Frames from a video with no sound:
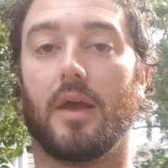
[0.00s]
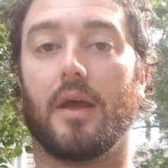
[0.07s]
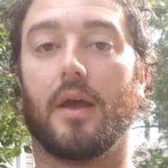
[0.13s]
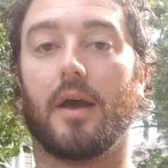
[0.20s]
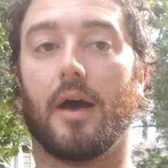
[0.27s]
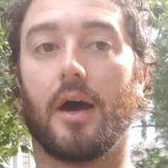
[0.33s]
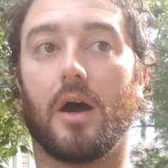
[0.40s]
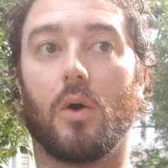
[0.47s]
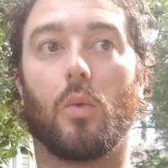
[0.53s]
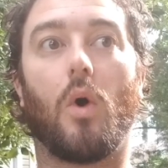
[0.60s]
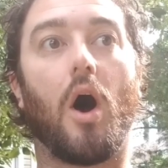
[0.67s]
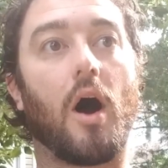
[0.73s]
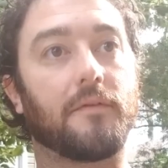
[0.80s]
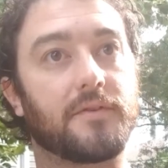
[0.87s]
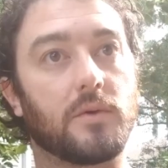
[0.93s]

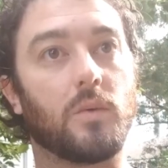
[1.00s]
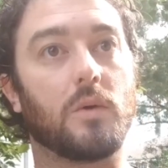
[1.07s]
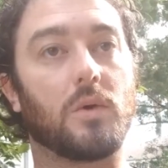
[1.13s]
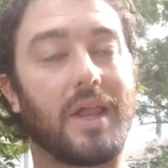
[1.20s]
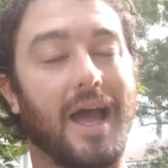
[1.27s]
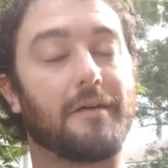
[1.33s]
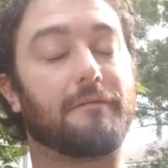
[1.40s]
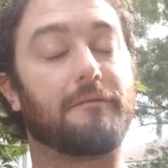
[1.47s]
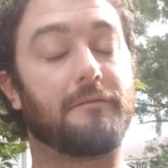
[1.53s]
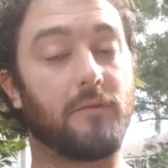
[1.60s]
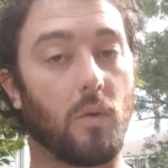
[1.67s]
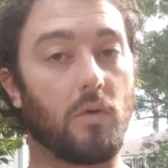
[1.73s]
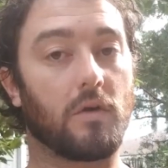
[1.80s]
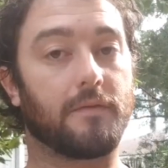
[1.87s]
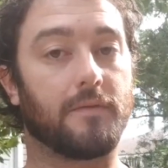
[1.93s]
Often we will have
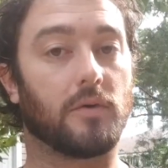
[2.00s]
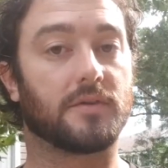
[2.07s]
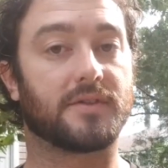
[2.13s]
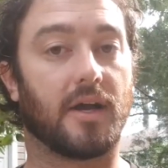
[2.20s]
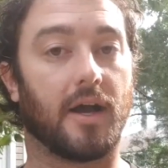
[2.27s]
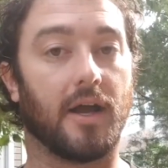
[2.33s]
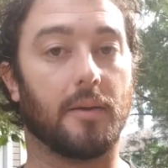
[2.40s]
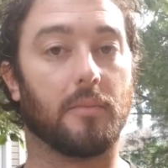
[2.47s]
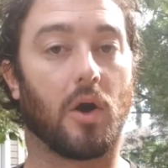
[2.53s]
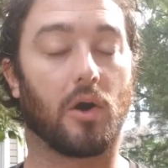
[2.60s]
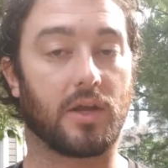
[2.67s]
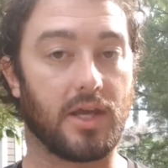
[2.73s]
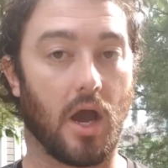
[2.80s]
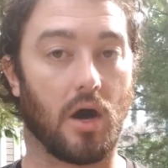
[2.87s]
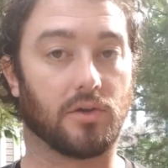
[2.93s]
4 full-time
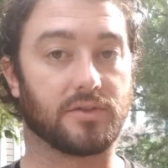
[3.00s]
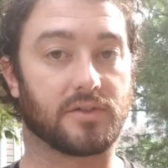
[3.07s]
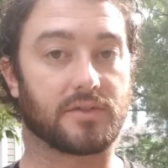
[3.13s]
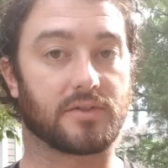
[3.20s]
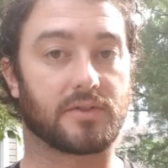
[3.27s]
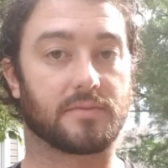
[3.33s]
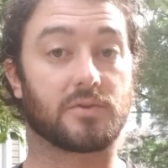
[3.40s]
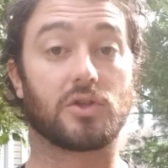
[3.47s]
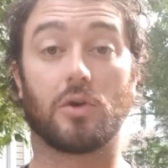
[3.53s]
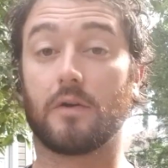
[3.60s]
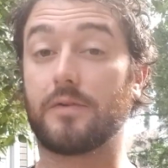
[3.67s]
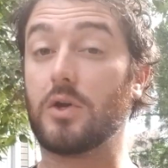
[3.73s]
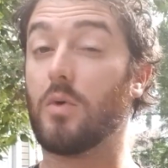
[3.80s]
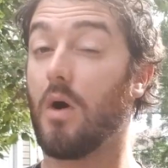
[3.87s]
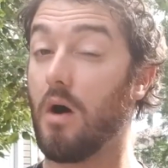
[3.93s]
archaeologists. So if
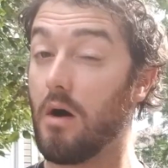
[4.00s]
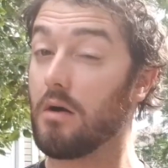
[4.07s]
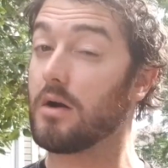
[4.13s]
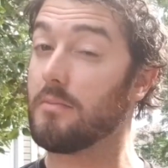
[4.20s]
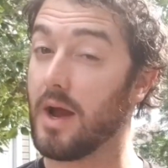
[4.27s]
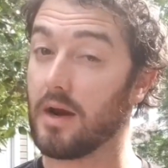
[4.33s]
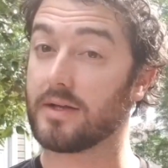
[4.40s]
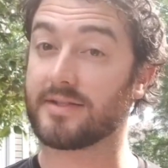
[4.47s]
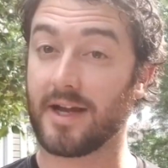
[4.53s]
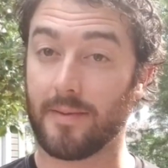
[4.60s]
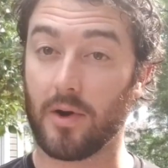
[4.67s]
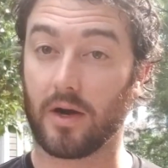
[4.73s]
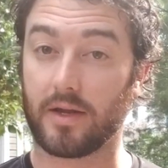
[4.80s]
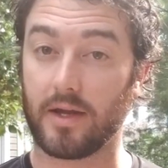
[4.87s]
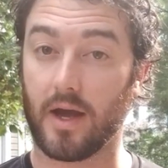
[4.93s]
you are a maritime
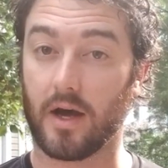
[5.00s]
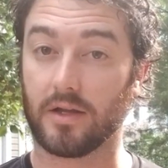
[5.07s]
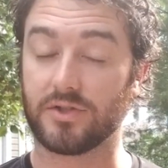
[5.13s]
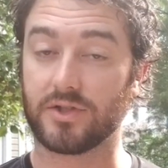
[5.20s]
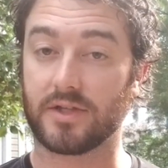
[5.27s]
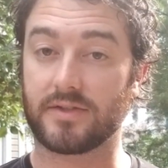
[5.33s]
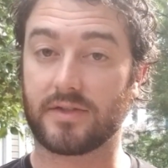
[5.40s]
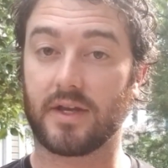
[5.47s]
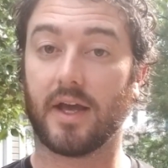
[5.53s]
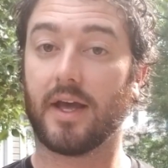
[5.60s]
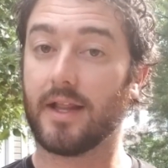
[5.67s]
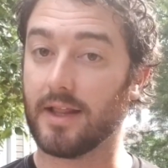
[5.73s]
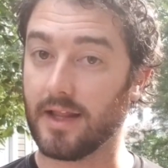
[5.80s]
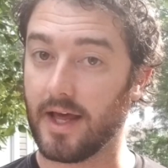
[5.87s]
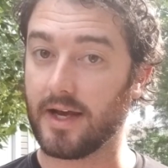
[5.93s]
archaeologist,
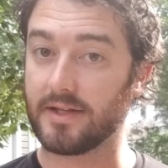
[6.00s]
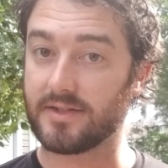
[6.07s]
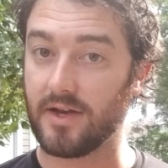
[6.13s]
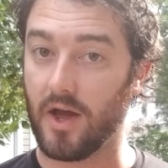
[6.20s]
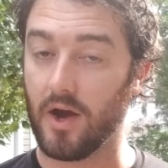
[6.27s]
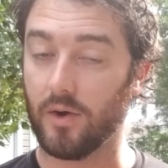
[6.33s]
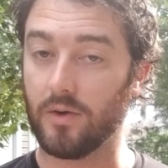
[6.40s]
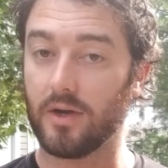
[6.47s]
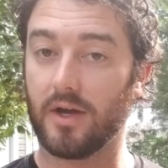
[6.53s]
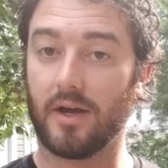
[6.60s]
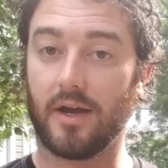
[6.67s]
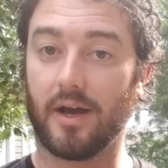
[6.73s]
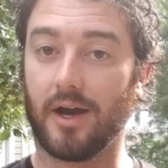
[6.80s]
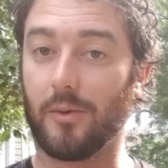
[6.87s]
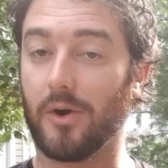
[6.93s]
let us know.
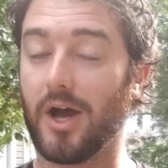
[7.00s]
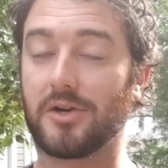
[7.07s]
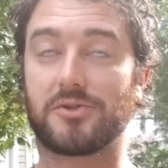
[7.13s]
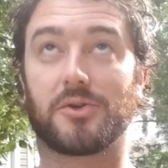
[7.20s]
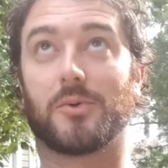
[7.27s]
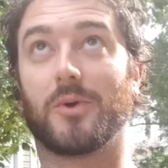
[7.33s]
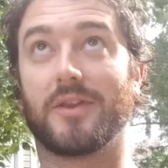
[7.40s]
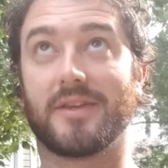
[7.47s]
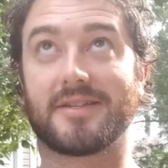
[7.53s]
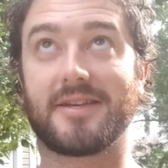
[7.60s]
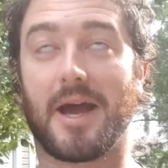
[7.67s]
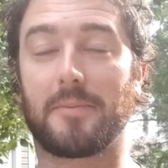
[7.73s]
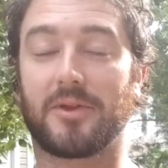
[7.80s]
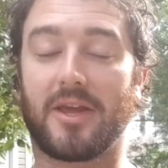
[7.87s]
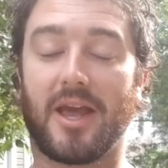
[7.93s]
We're not sure when this
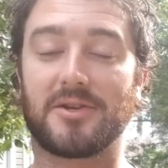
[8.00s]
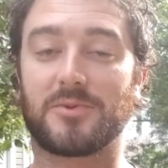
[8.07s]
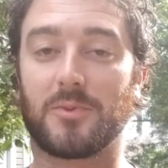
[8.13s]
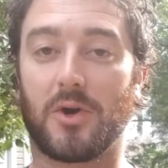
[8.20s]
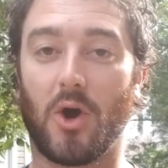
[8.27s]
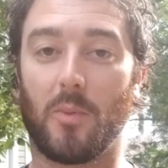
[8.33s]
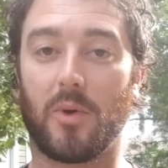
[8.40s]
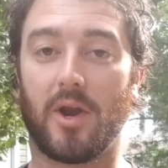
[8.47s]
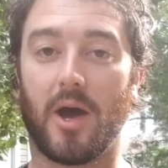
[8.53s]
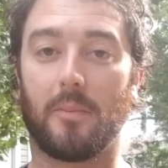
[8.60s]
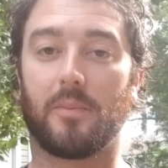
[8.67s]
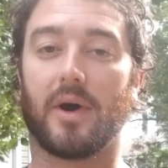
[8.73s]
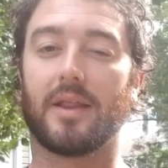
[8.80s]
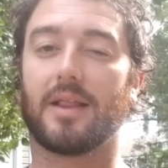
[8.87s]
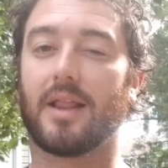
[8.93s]
application would open up,
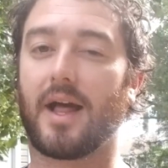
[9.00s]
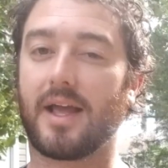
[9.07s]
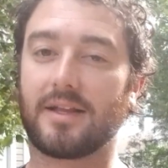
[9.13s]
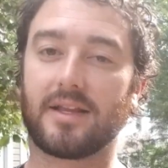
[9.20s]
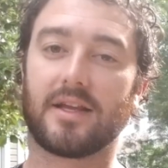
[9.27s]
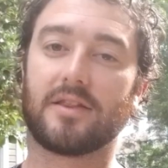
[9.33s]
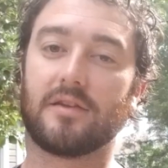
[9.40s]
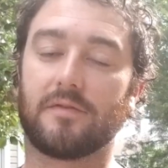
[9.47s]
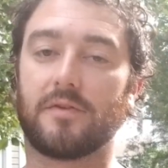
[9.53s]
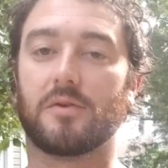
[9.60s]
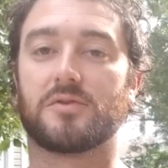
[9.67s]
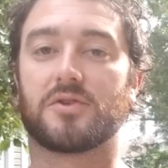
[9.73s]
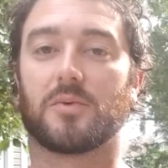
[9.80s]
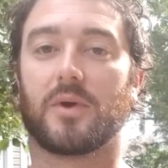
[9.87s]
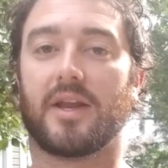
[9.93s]
but likely in the
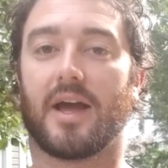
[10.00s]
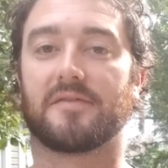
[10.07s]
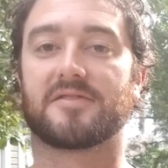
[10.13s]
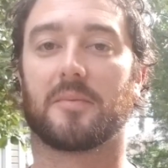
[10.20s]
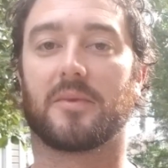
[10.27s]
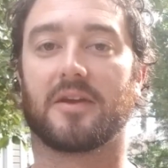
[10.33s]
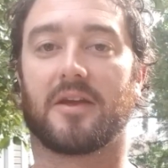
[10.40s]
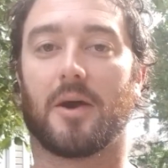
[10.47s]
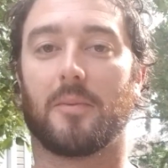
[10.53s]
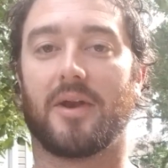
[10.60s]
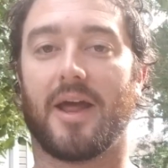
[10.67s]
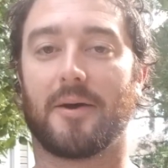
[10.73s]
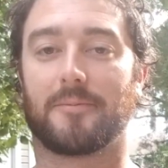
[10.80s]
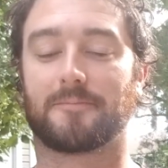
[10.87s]
future we'd have something coming out.